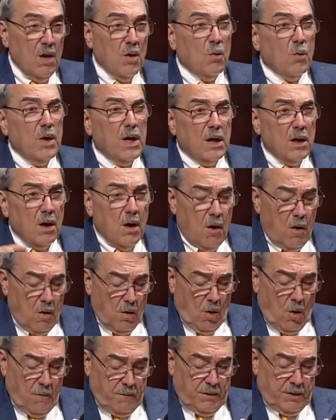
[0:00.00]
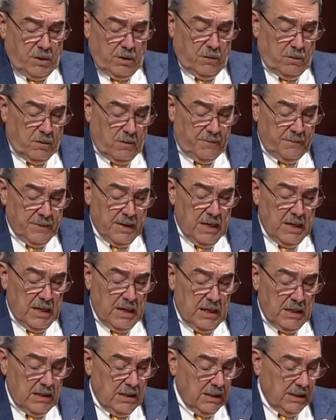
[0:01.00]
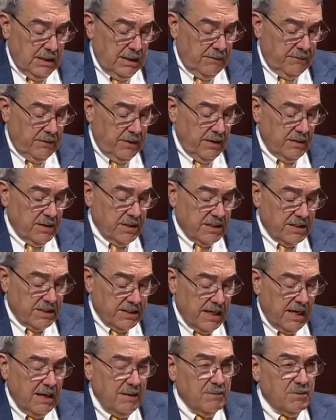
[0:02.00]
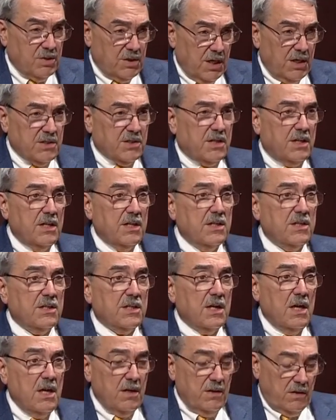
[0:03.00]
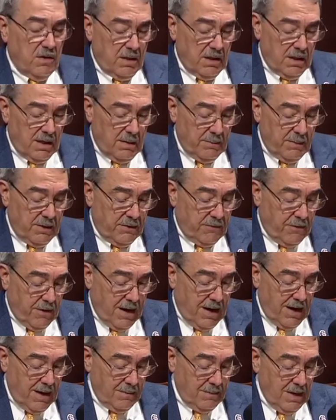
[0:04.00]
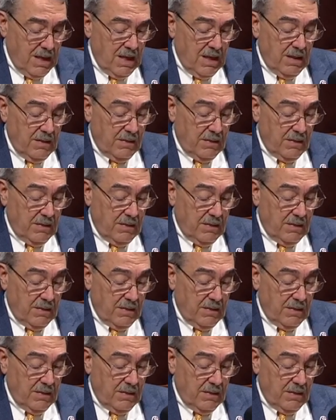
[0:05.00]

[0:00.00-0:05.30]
We are long overdue in delivering the same justice to the Lumbee Tribe.